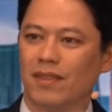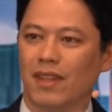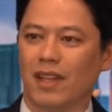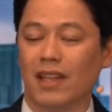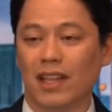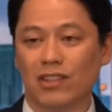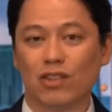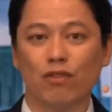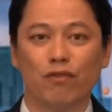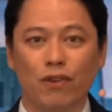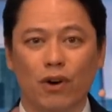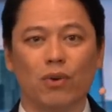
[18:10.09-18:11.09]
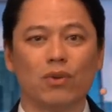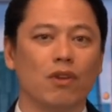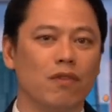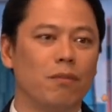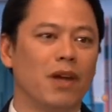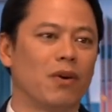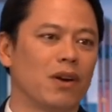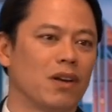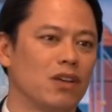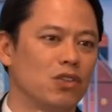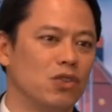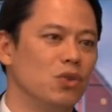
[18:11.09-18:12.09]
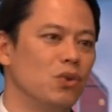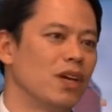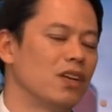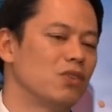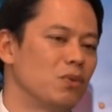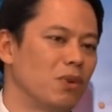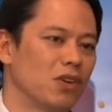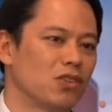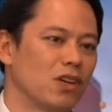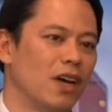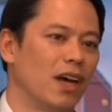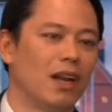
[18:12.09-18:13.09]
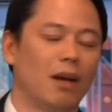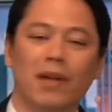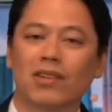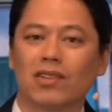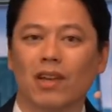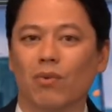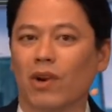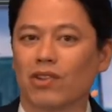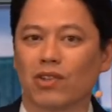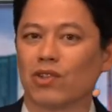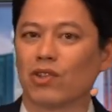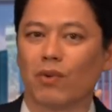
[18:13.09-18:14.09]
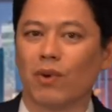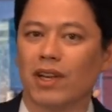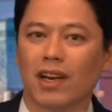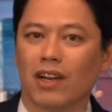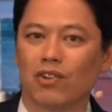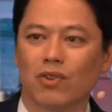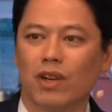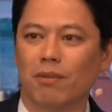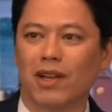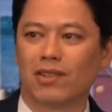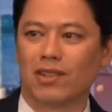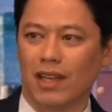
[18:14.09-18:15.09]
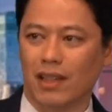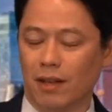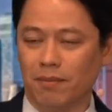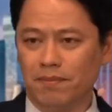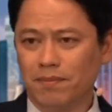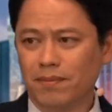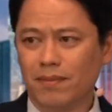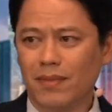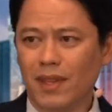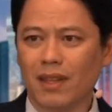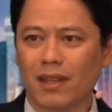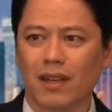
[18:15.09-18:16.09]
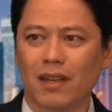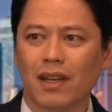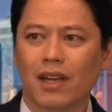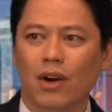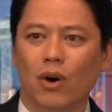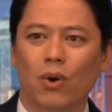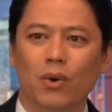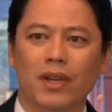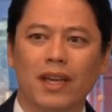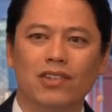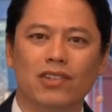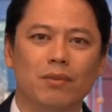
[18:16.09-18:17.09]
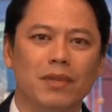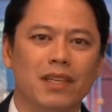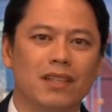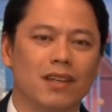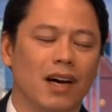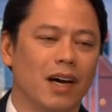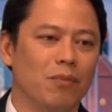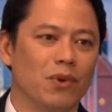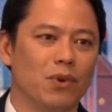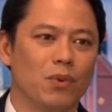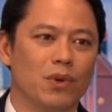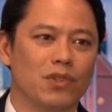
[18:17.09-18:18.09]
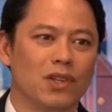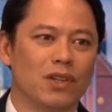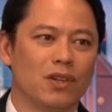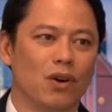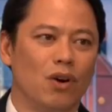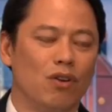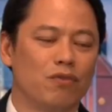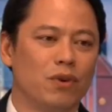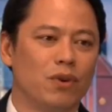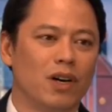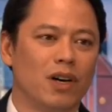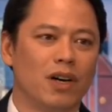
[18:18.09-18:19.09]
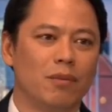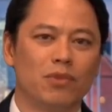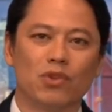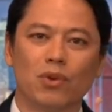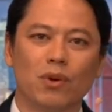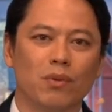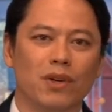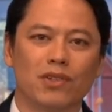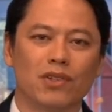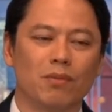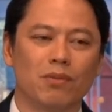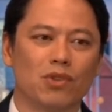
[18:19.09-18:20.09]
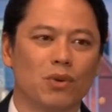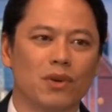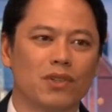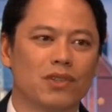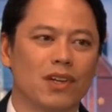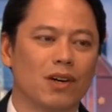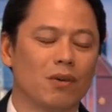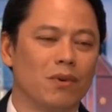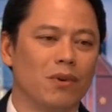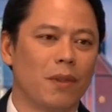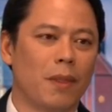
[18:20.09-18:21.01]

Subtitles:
And that's the fault of America to do that to Russia. And I'm not saying Russia is a great country. I'm not saying that the whole KGB time wasn't awful. I'm sure it was. I'm sure it's terrible.